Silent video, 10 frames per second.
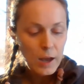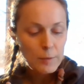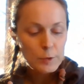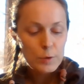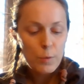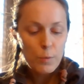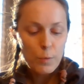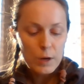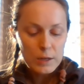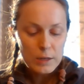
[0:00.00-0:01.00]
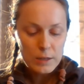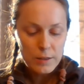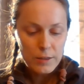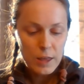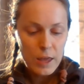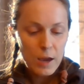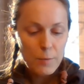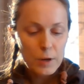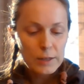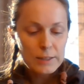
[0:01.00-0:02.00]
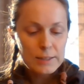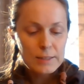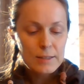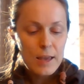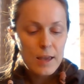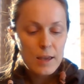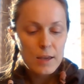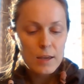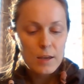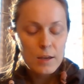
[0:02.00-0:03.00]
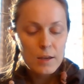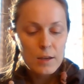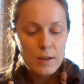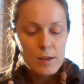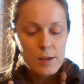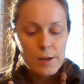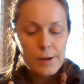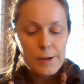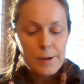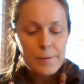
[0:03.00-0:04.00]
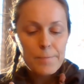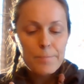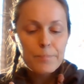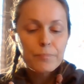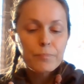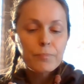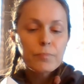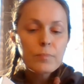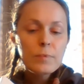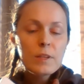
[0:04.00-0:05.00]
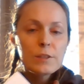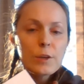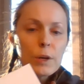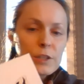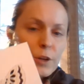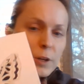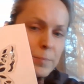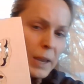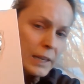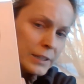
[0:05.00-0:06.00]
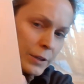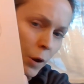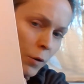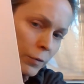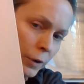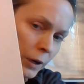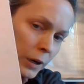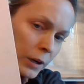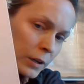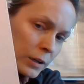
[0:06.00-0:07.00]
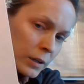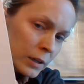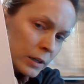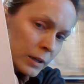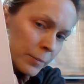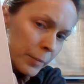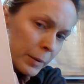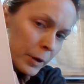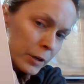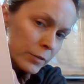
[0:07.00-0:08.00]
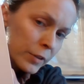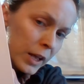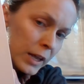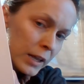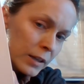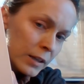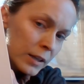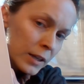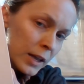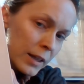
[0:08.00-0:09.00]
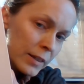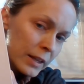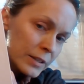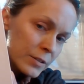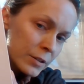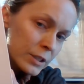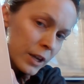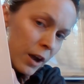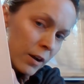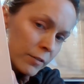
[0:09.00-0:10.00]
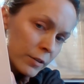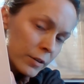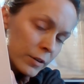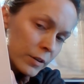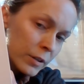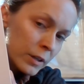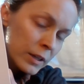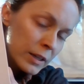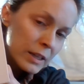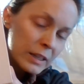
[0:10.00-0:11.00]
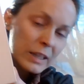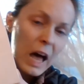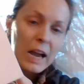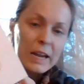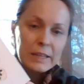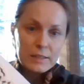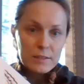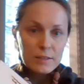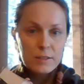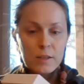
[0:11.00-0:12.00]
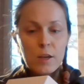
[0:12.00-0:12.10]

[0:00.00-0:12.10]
So one thing I wanted to say, so I started painting over my butterfly, and then it started to cover the lines.